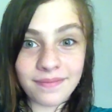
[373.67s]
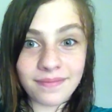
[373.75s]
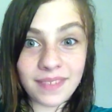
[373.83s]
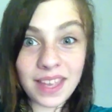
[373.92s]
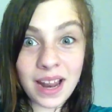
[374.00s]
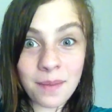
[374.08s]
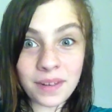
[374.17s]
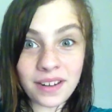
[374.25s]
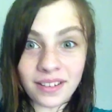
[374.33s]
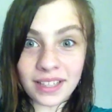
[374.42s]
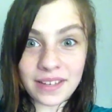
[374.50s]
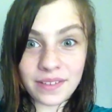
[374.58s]
And I'm going to
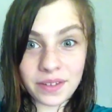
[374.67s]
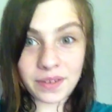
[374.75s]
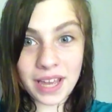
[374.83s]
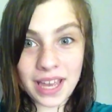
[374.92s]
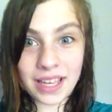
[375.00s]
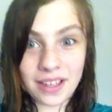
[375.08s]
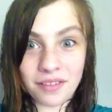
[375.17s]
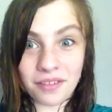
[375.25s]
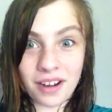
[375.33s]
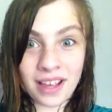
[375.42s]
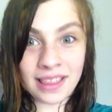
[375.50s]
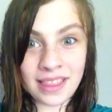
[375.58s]
leave you hanging
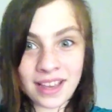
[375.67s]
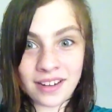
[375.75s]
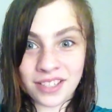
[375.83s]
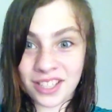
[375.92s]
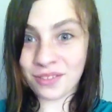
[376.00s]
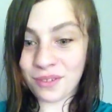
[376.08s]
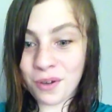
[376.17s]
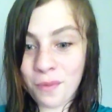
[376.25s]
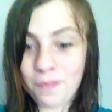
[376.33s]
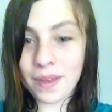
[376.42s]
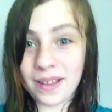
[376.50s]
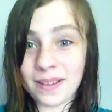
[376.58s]
right there, so go
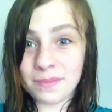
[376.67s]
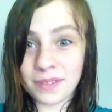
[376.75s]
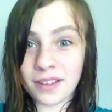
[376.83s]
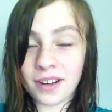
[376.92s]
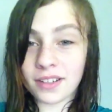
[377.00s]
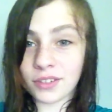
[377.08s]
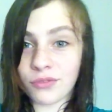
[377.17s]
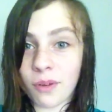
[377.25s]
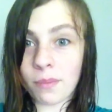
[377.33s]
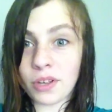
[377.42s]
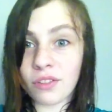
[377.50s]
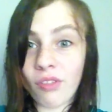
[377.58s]
pick up Starters from
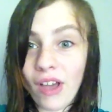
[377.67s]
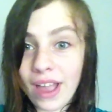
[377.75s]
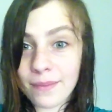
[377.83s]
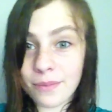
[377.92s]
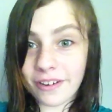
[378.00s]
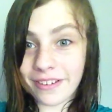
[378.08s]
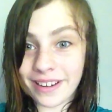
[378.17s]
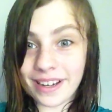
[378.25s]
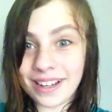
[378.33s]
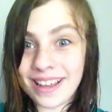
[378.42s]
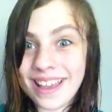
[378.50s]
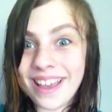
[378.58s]
your library
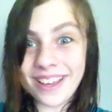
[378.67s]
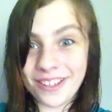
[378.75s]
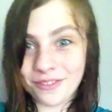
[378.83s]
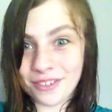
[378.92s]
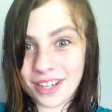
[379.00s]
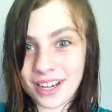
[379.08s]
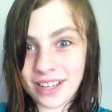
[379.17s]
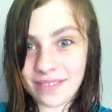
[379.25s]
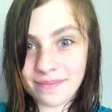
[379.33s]
and read it.